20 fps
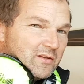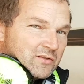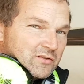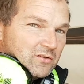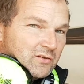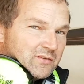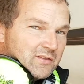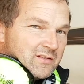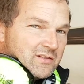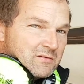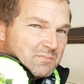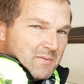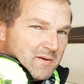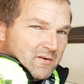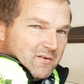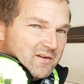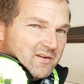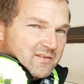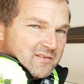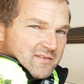that's got the
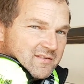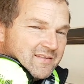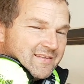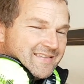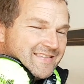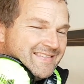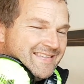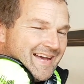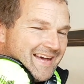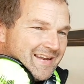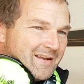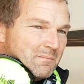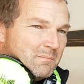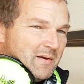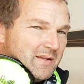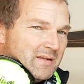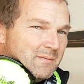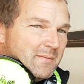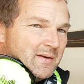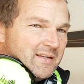experience, that's done it
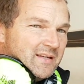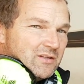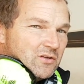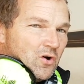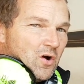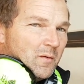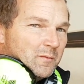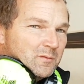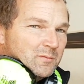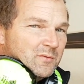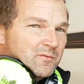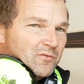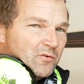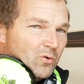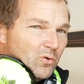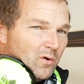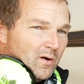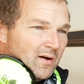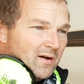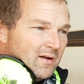many, many times
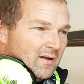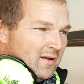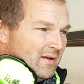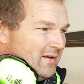before.